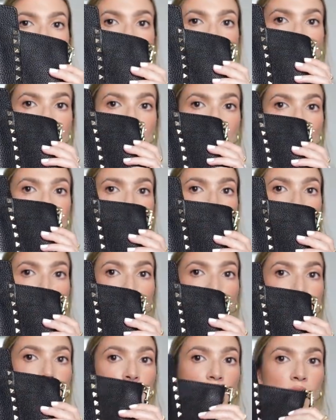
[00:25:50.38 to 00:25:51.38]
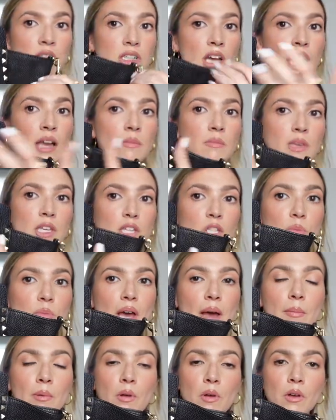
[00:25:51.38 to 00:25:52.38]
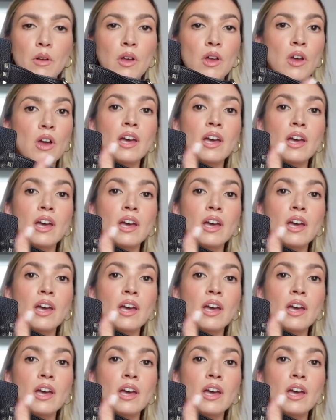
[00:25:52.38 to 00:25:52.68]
condition for a really long time because pebble